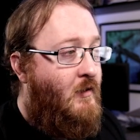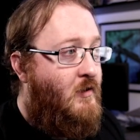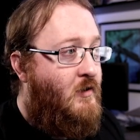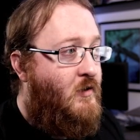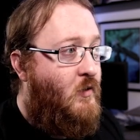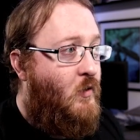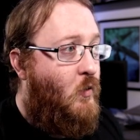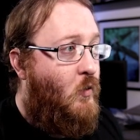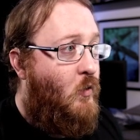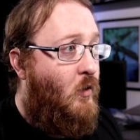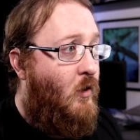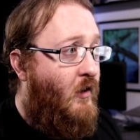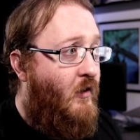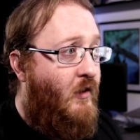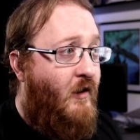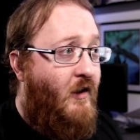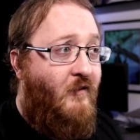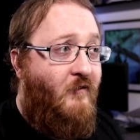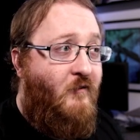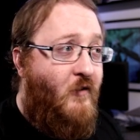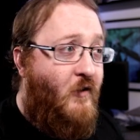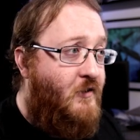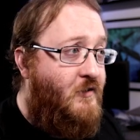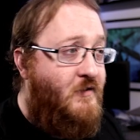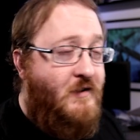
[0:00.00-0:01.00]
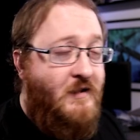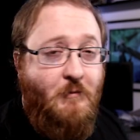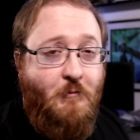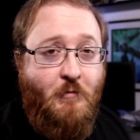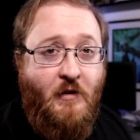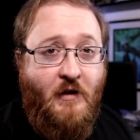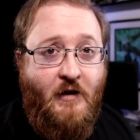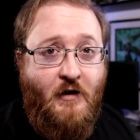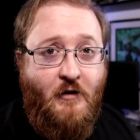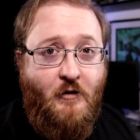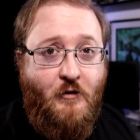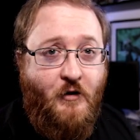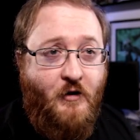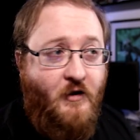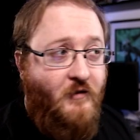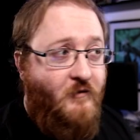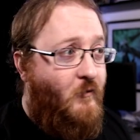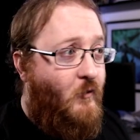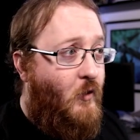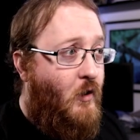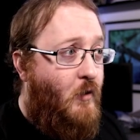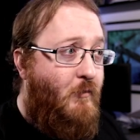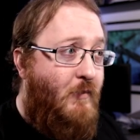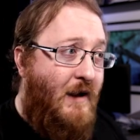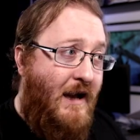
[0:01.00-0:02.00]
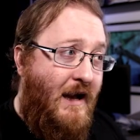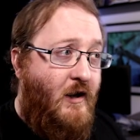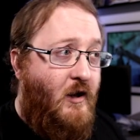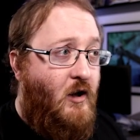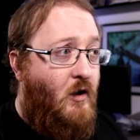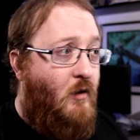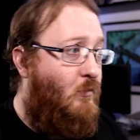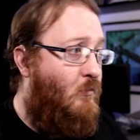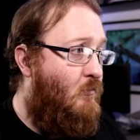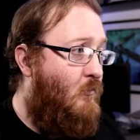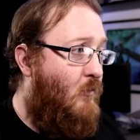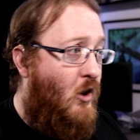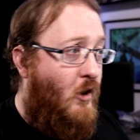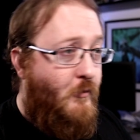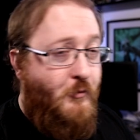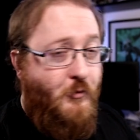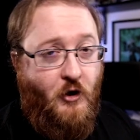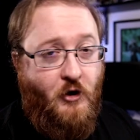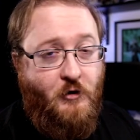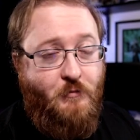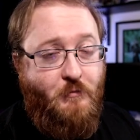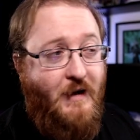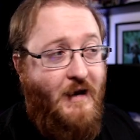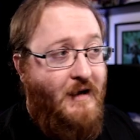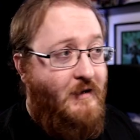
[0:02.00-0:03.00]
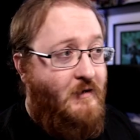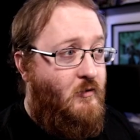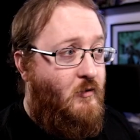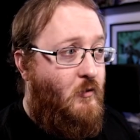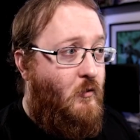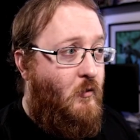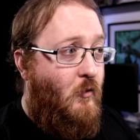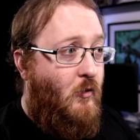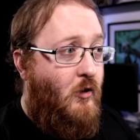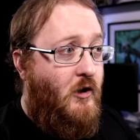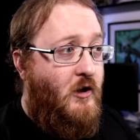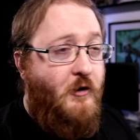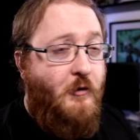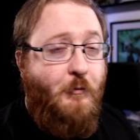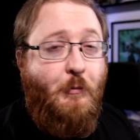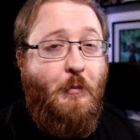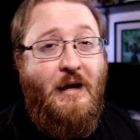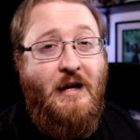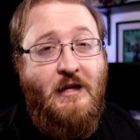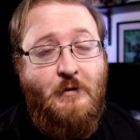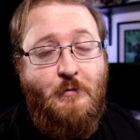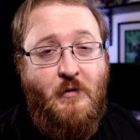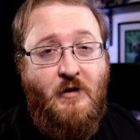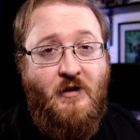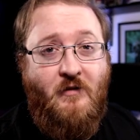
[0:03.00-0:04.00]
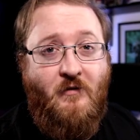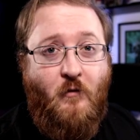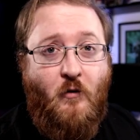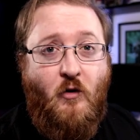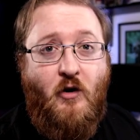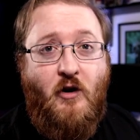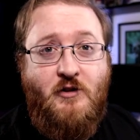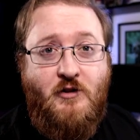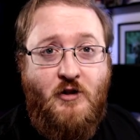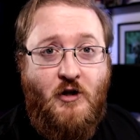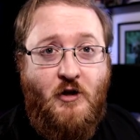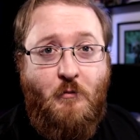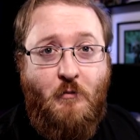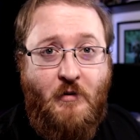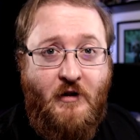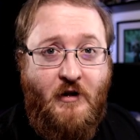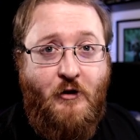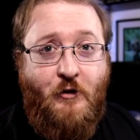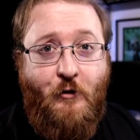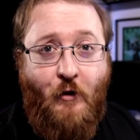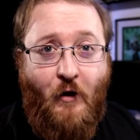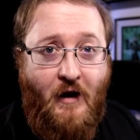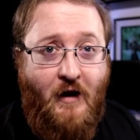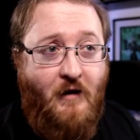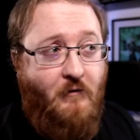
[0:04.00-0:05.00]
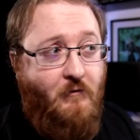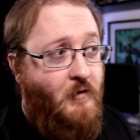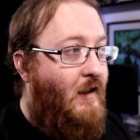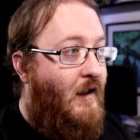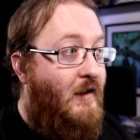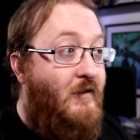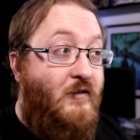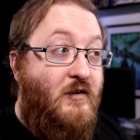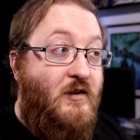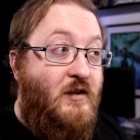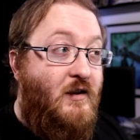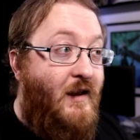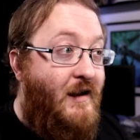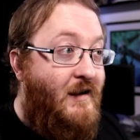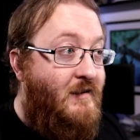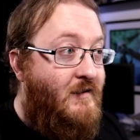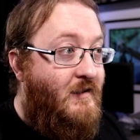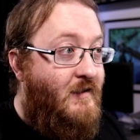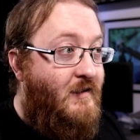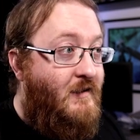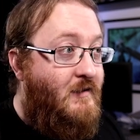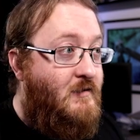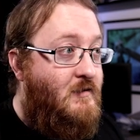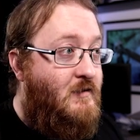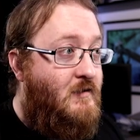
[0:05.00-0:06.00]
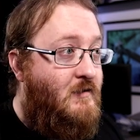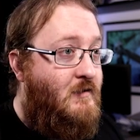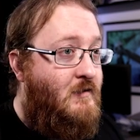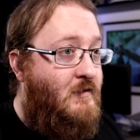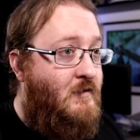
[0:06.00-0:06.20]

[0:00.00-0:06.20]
So are there a first team player you're looking for, backup, hot prospect, or a replacement for a certain player you have. And if you select these,